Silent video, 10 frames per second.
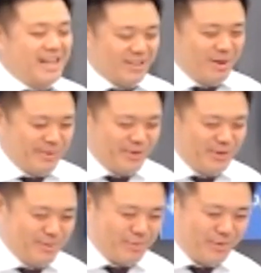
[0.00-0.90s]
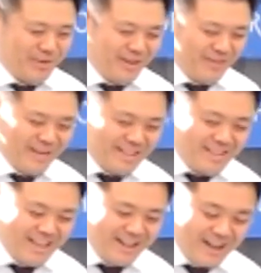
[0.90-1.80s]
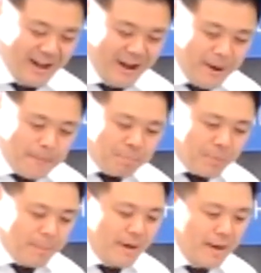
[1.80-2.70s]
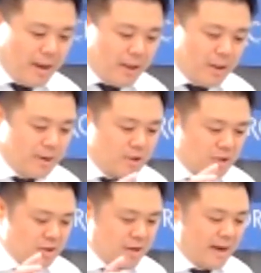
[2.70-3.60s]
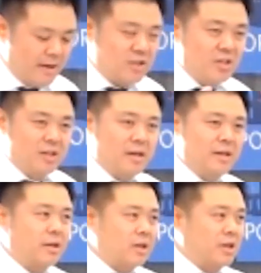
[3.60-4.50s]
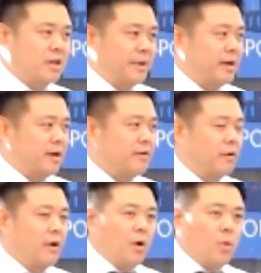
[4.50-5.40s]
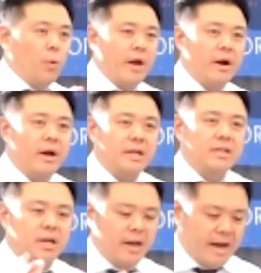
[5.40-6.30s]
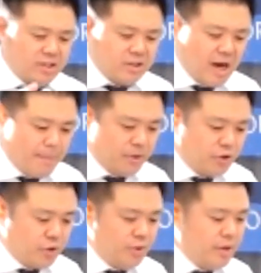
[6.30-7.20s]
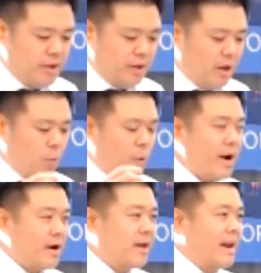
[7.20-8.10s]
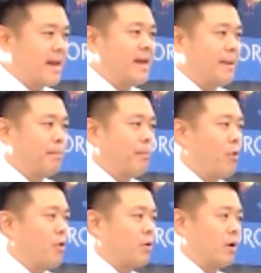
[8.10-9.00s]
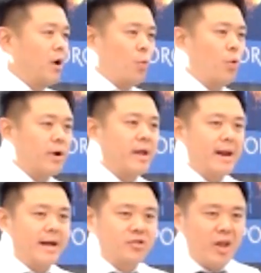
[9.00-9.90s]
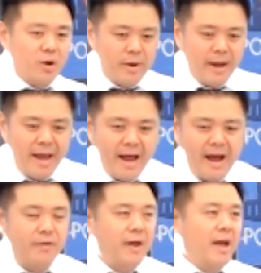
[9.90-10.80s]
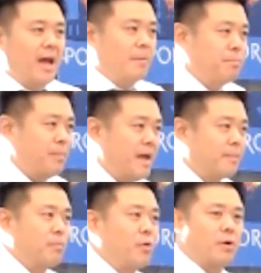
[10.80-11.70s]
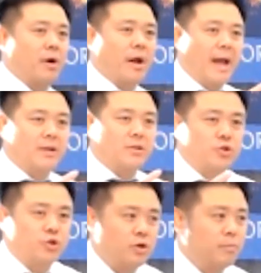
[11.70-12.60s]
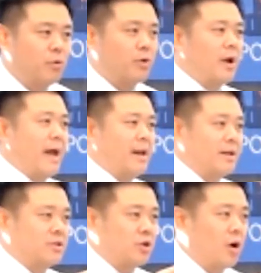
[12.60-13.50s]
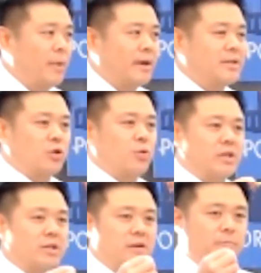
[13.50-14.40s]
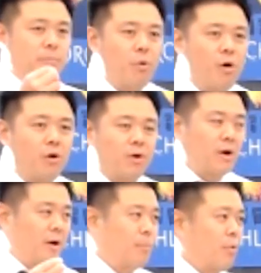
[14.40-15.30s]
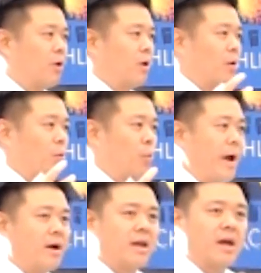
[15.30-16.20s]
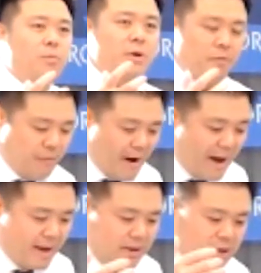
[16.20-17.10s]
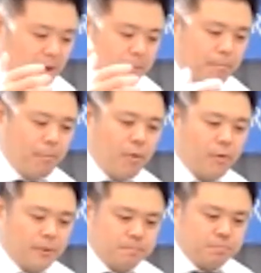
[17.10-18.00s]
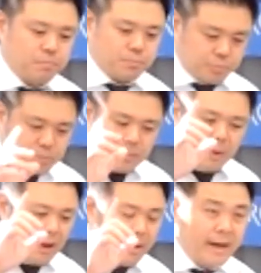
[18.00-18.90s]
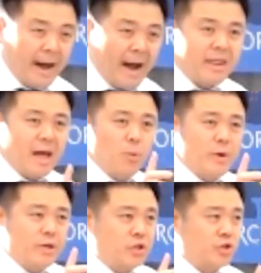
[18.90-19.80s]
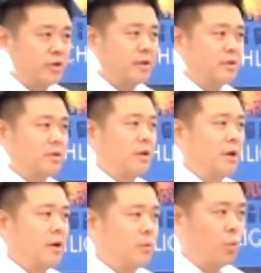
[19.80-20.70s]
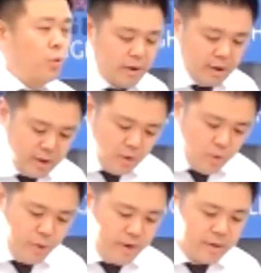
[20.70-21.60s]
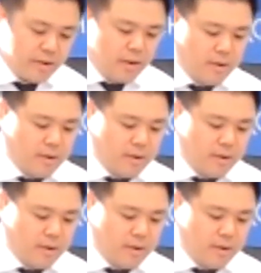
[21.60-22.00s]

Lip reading: because we were too poor to invest anything. But there's this constant undercurrent of, where is the next opportunity? Where can I get more? Where can I take what I have and make more and do more. And it's always this question of more, more. Where can we find more? Not that we shouldn't work with